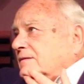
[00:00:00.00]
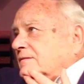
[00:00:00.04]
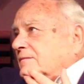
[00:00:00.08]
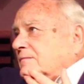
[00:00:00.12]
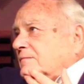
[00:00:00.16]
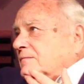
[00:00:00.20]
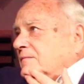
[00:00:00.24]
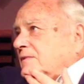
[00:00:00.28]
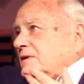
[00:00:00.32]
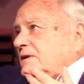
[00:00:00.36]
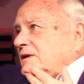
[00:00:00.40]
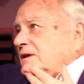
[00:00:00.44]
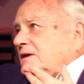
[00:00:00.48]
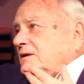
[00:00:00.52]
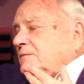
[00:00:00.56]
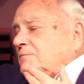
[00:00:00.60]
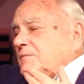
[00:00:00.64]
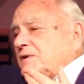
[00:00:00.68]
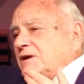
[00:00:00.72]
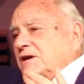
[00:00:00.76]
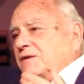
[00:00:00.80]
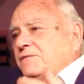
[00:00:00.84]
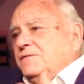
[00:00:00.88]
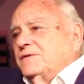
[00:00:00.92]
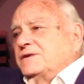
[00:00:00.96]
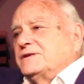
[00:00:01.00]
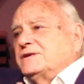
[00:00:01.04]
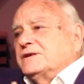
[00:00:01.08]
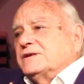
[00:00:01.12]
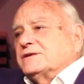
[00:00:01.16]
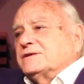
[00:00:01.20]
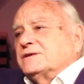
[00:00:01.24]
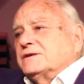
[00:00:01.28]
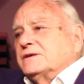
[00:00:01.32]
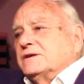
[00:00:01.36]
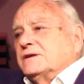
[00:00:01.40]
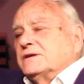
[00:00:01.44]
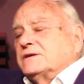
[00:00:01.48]
many
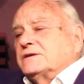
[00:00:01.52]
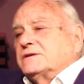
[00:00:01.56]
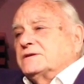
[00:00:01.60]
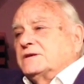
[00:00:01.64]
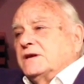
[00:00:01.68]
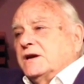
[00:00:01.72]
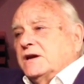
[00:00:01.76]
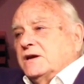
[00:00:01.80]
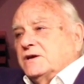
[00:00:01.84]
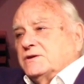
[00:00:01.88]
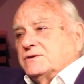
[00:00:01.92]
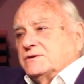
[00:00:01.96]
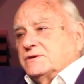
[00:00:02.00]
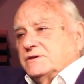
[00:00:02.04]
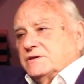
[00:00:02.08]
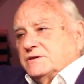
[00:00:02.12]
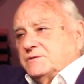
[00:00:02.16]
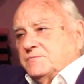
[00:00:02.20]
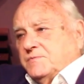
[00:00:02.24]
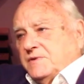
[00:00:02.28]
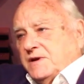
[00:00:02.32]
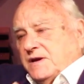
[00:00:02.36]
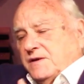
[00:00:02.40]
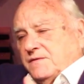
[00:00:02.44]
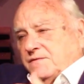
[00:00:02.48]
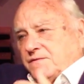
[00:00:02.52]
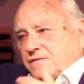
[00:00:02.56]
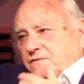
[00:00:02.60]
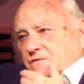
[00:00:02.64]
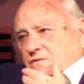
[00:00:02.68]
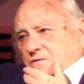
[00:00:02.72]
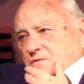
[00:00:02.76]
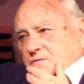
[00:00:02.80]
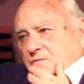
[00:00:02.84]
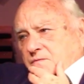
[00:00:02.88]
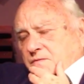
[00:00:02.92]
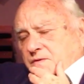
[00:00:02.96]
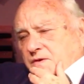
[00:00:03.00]
visits to this stage, to this
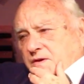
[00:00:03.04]
platform.